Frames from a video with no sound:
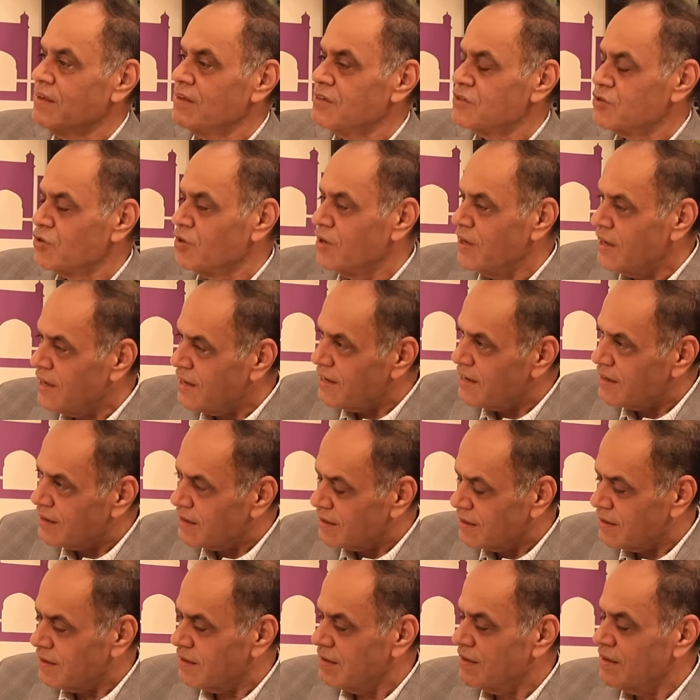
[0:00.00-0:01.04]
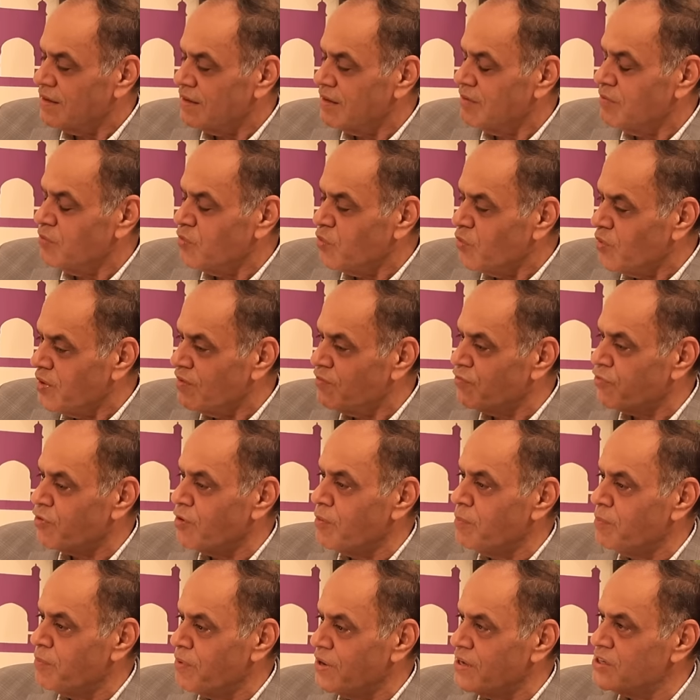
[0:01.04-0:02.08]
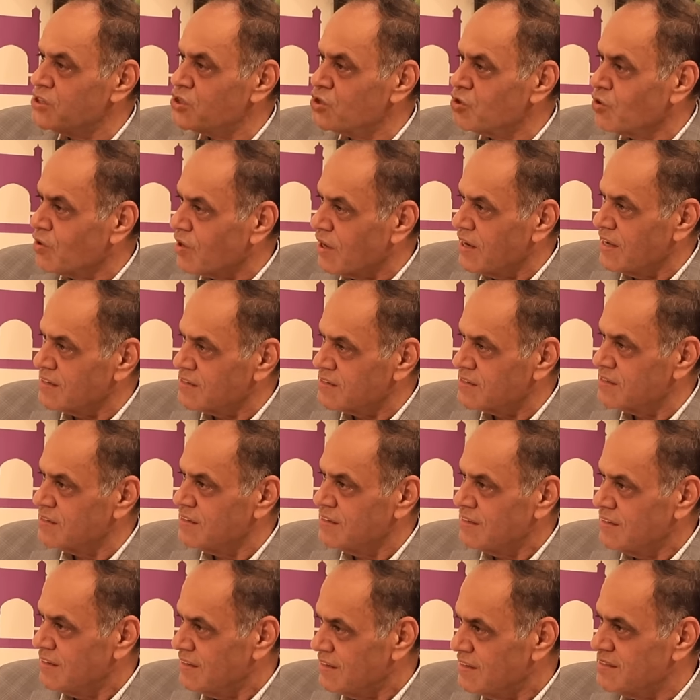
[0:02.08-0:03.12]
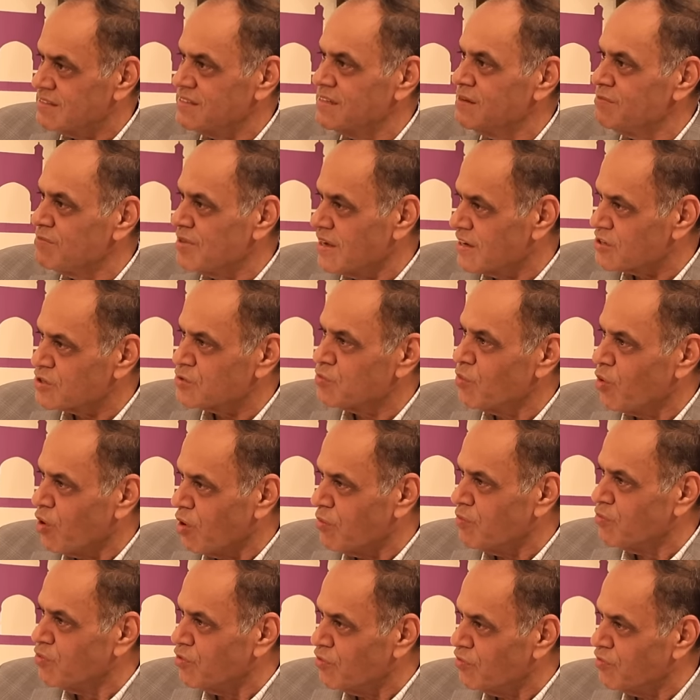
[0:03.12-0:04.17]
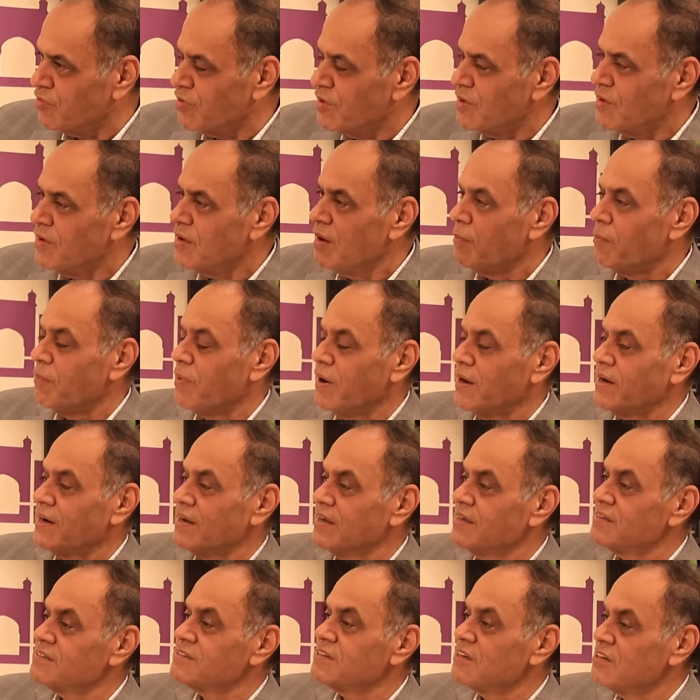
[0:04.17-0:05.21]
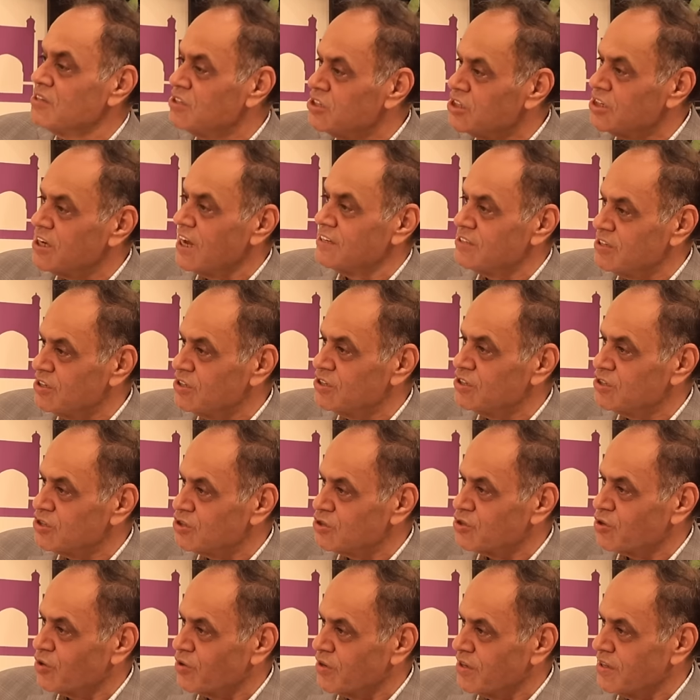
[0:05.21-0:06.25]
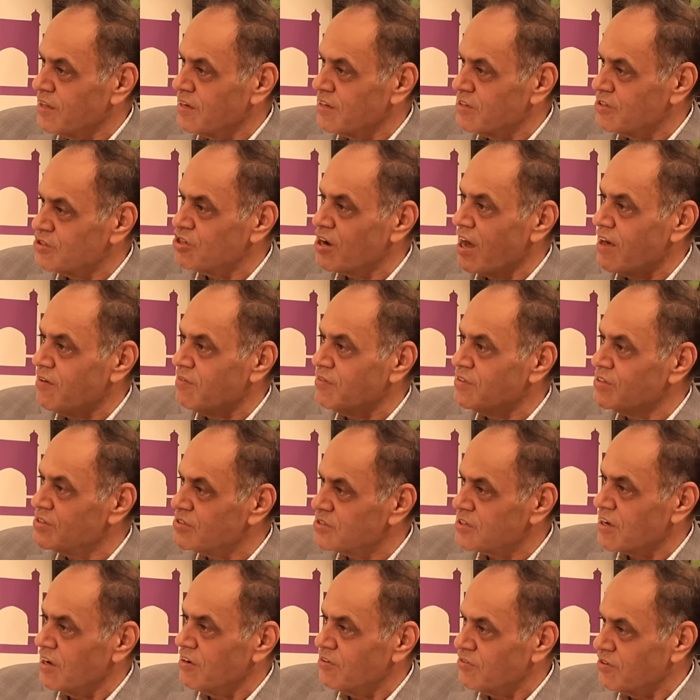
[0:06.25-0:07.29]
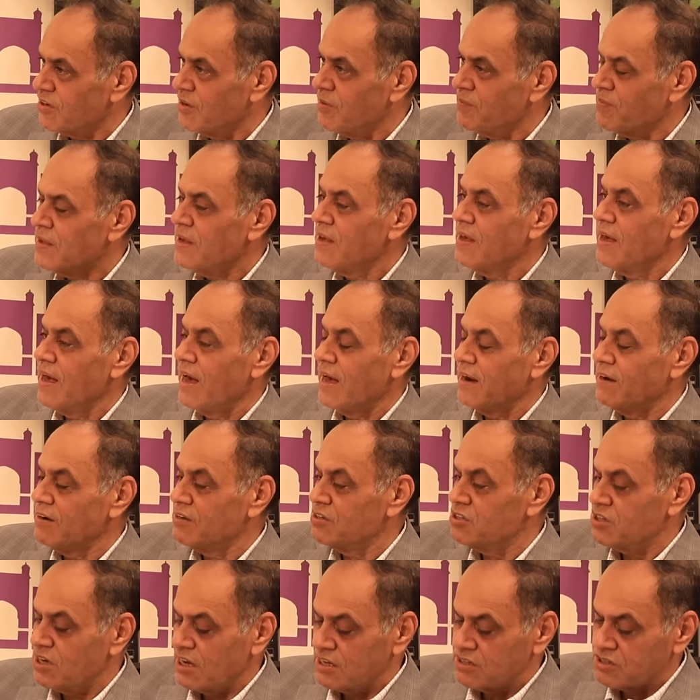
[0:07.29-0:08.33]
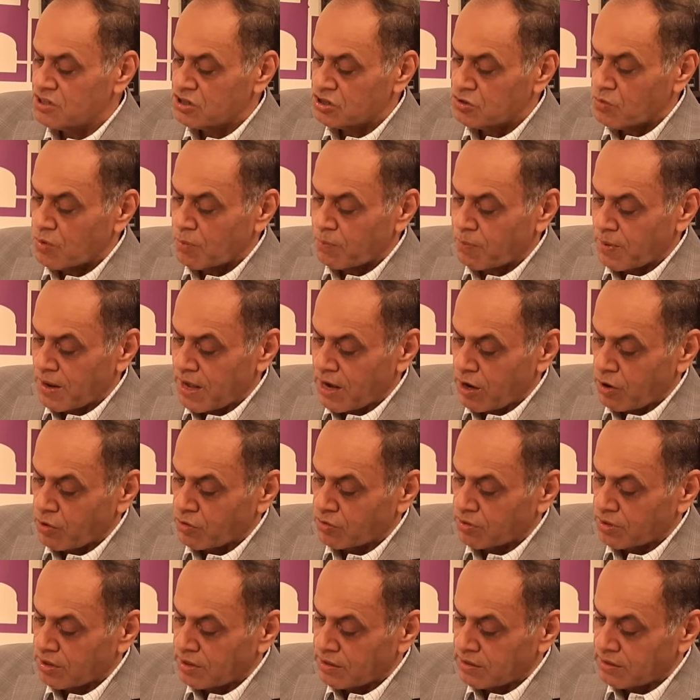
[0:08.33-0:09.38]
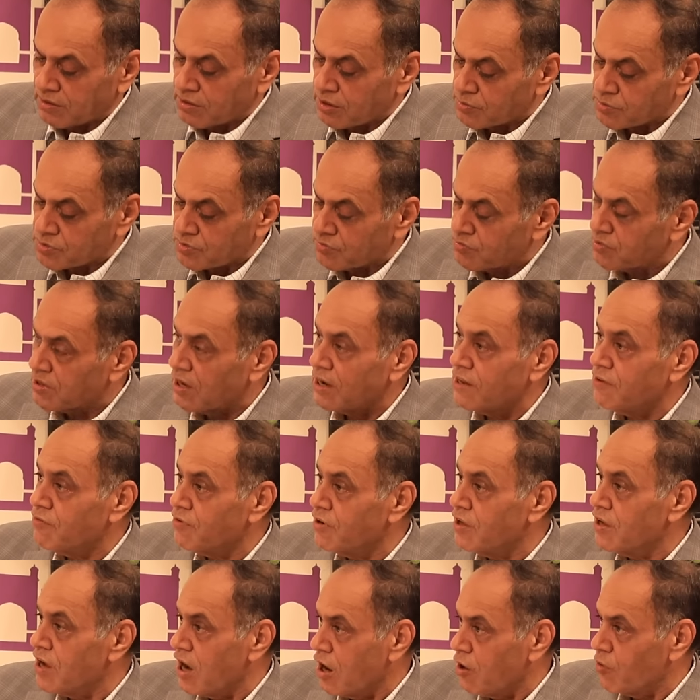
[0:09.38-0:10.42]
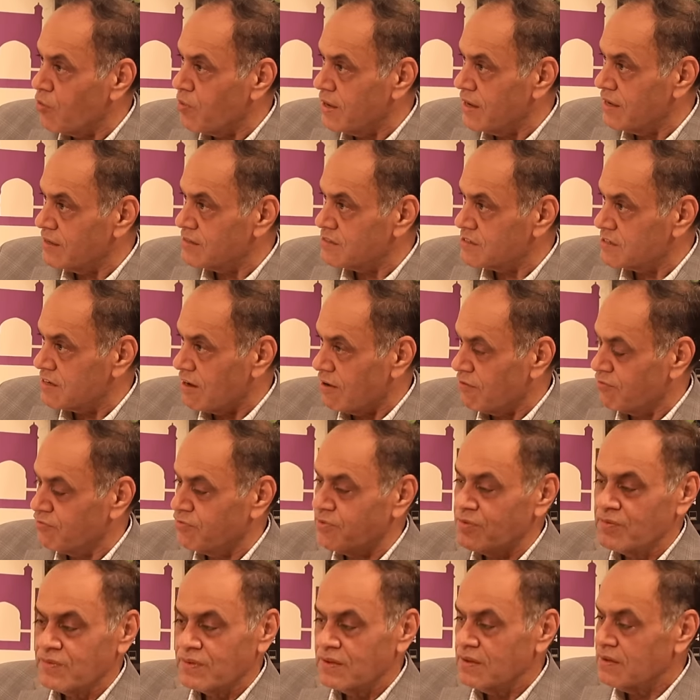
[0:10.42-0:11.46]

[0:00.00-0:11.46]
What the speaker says: So in India, moving from bricks to clicks seems like a small move. But it's the digitization story that is driving this country. And digitization will play out in terms of delivery, how we get stuff.